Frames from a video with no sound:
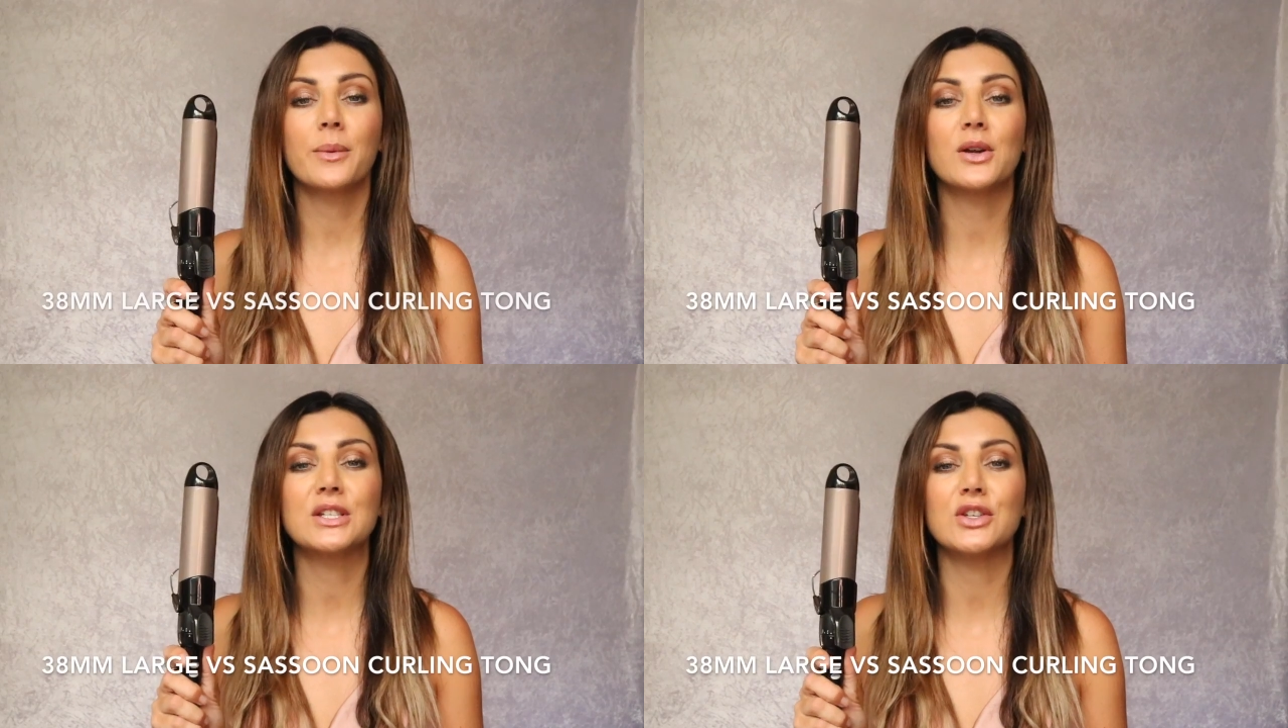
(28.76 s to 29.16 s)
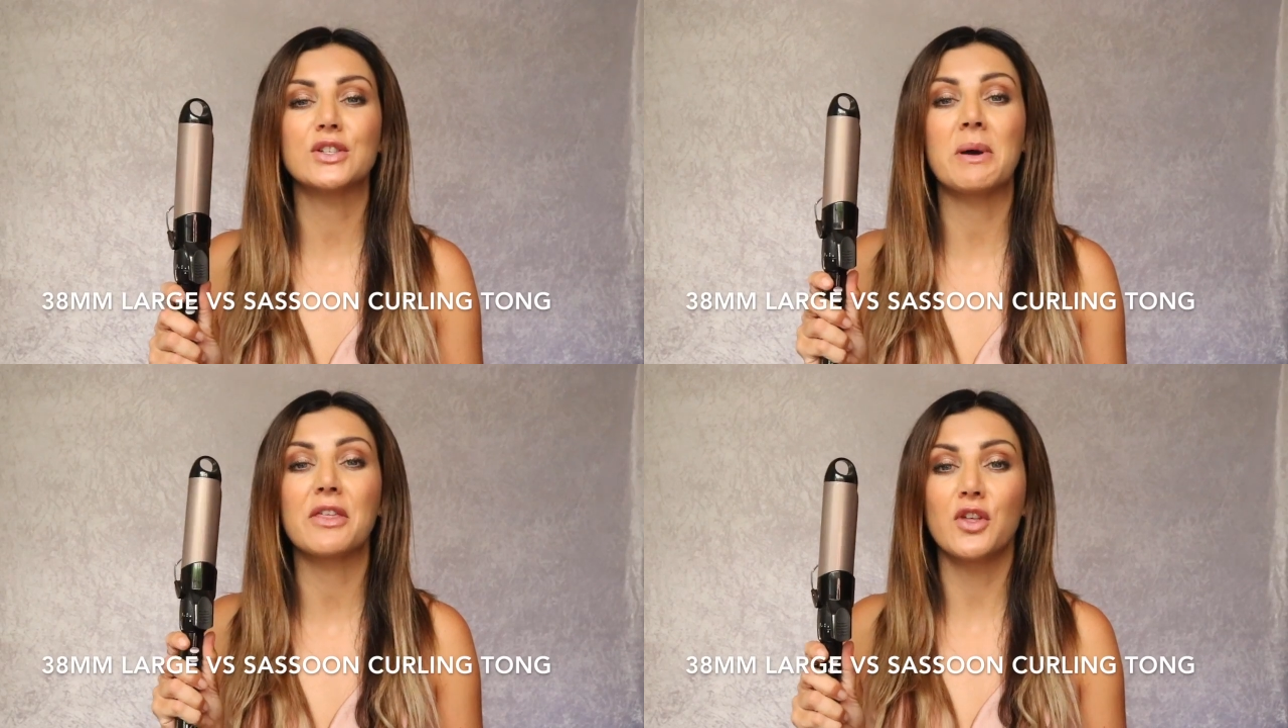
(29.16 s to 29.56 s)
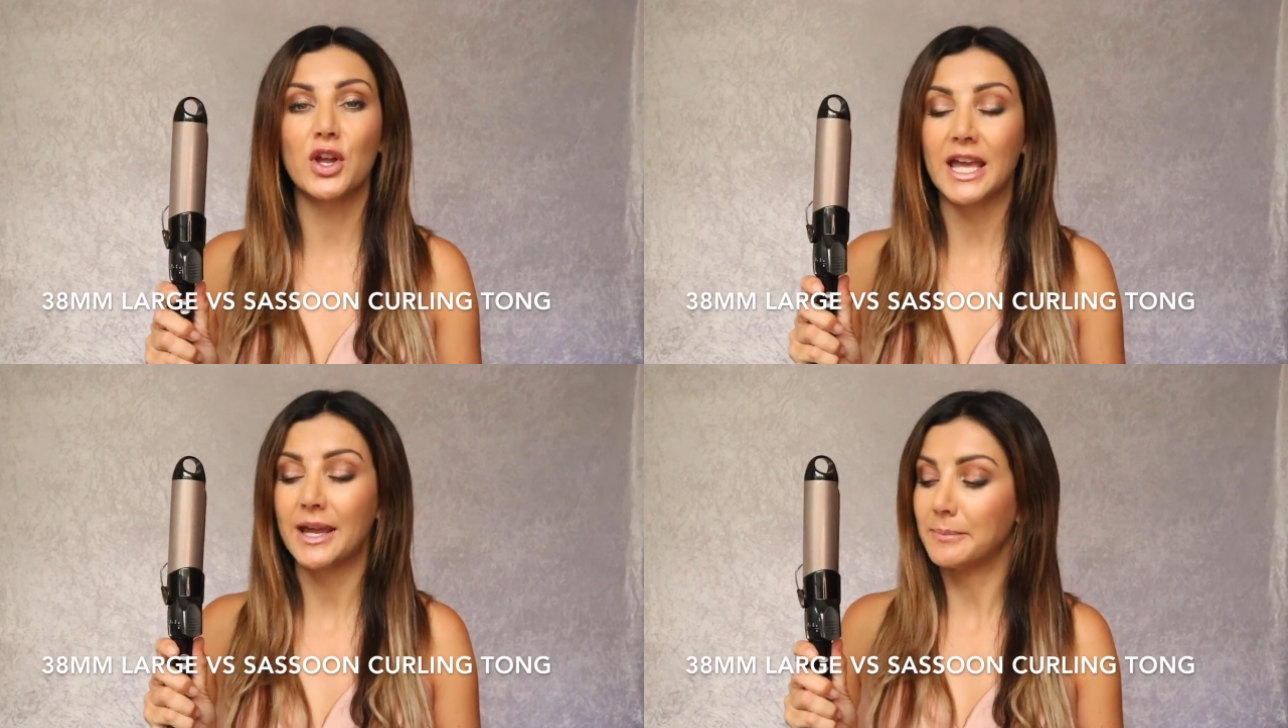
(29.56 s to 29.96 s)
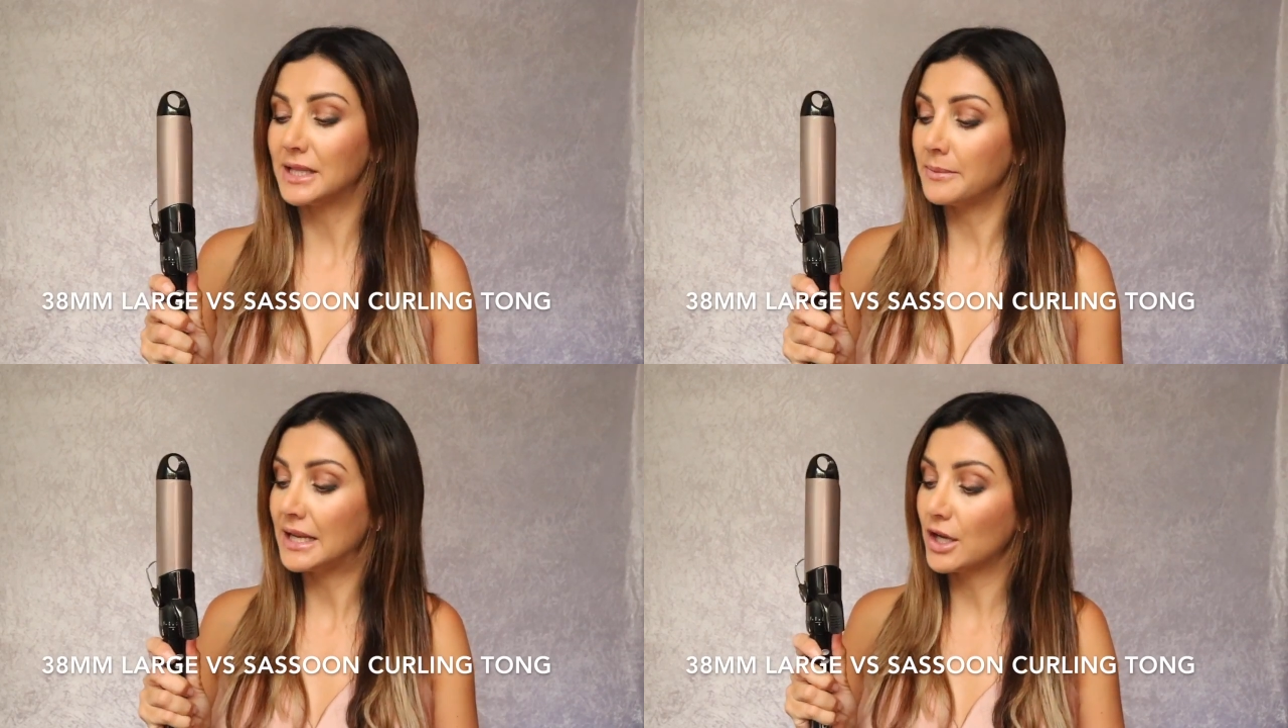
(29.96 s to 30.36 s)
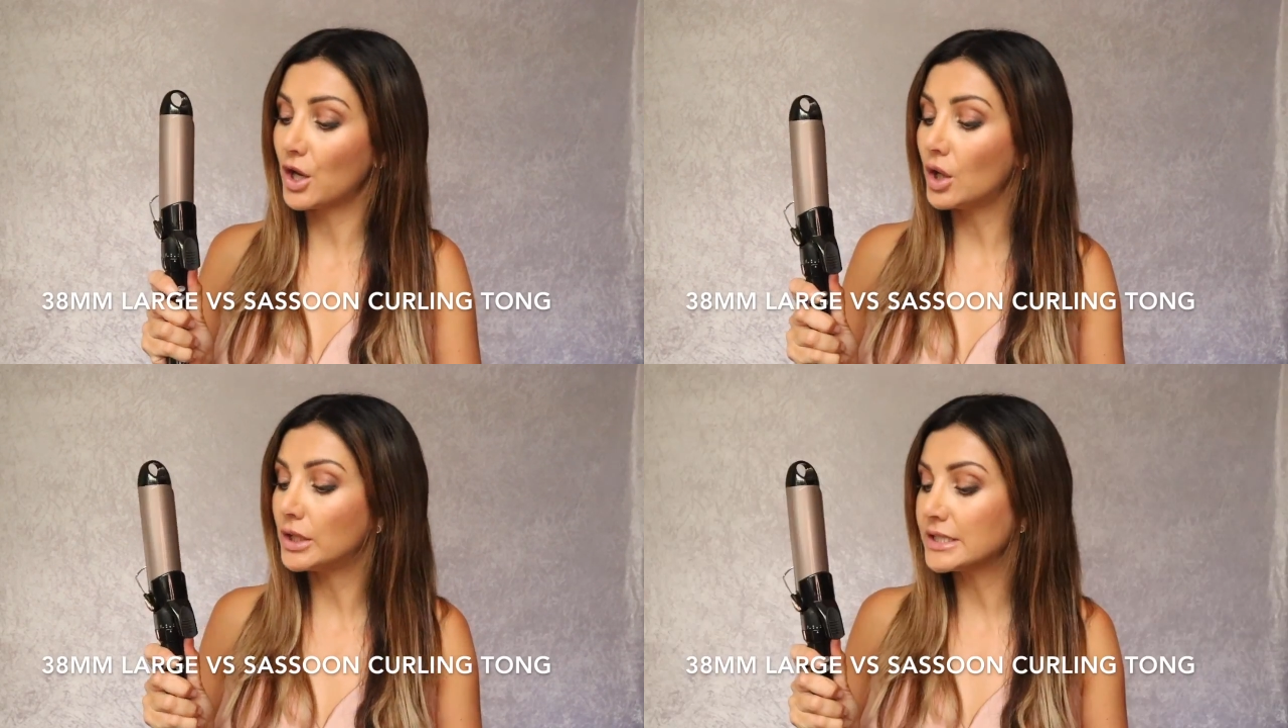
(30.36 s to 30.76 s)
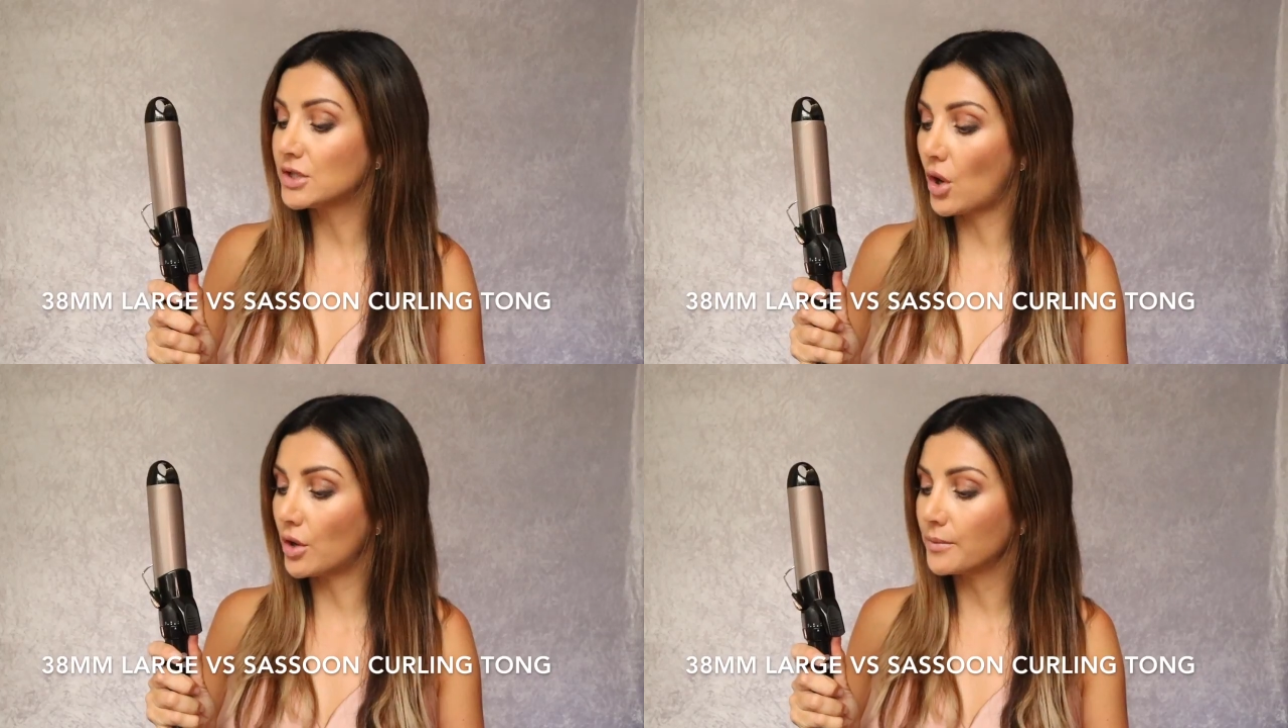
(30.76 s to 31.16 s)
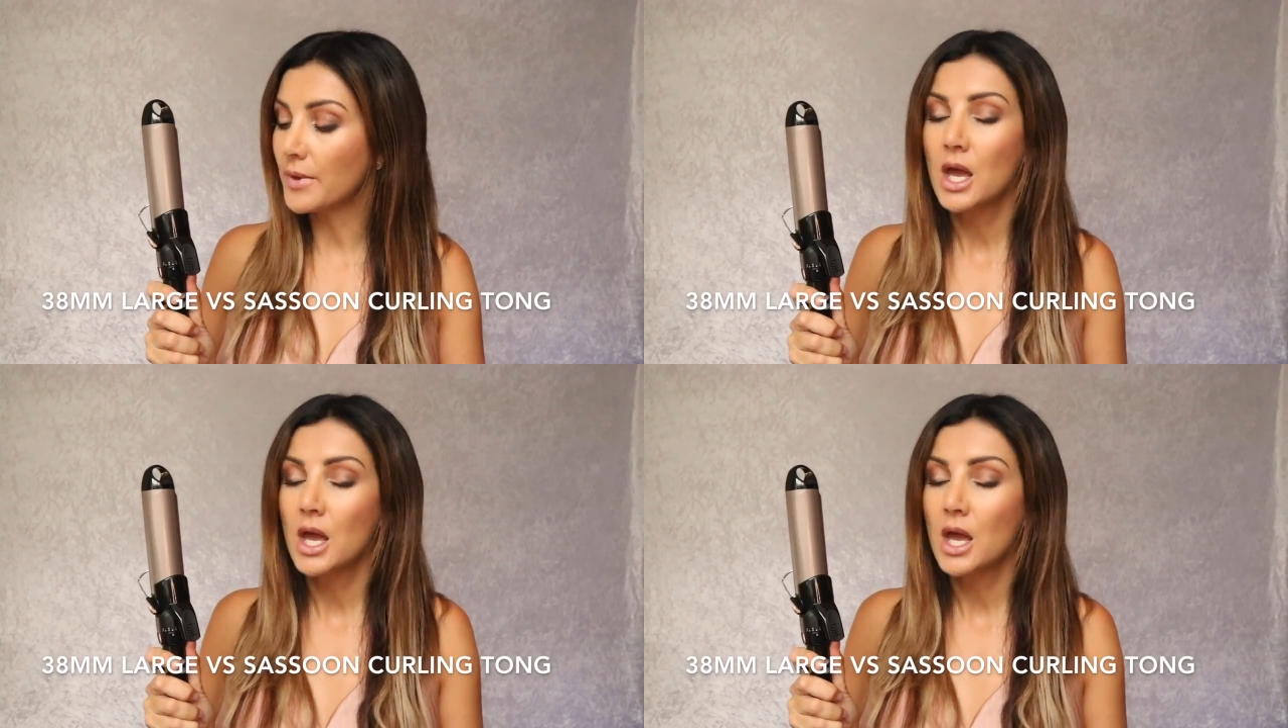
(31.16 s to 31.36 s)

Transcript: I'm going to use my 38mm curling tong.